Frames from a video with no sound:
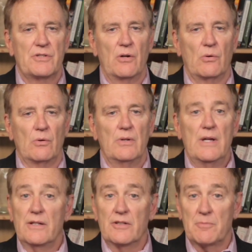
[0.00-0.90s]
total,
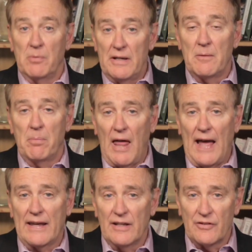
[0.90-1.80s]
displayed the
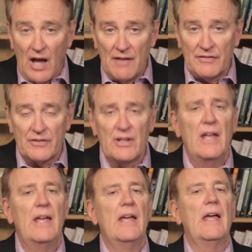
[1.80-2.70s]
plaque in his office,
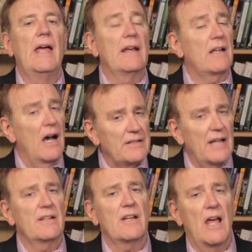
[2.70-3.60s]
and
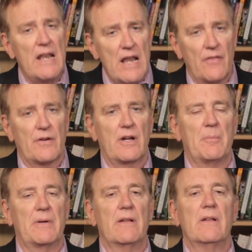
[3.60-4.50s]
contacted another
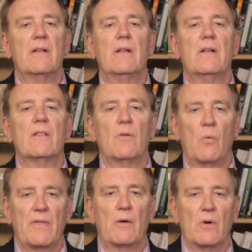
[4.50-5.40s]
company, the
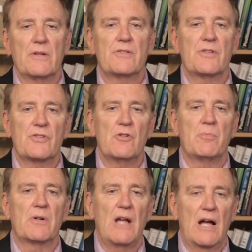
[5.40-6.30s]
one that runs the
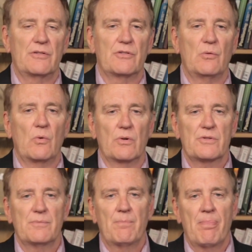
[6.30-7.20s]
Super Doctors
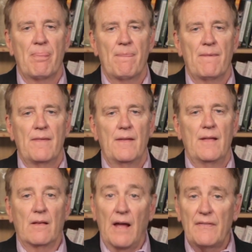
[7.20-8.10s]
Awards.
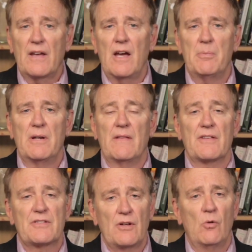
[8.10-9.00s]
Like the company
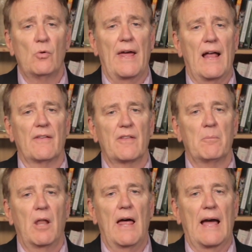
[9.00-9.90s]
that sold Allen the
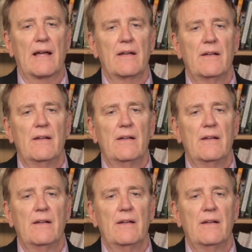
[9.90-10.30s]
plaque,